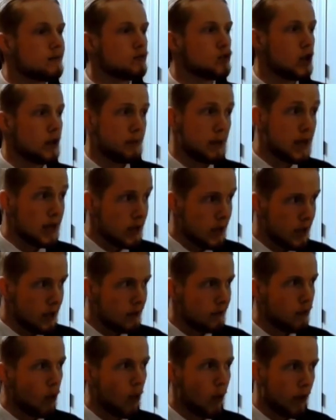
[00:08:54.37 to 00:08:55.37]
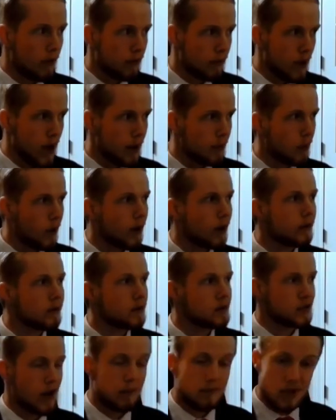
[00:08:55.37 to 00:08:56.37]
GPT-4 framework for
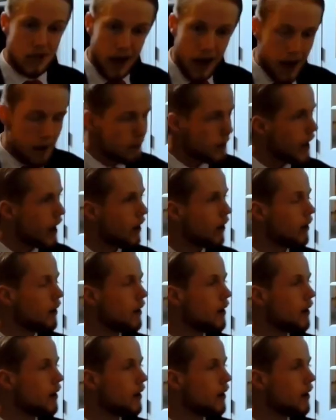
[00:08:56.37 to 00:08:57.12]
some time now.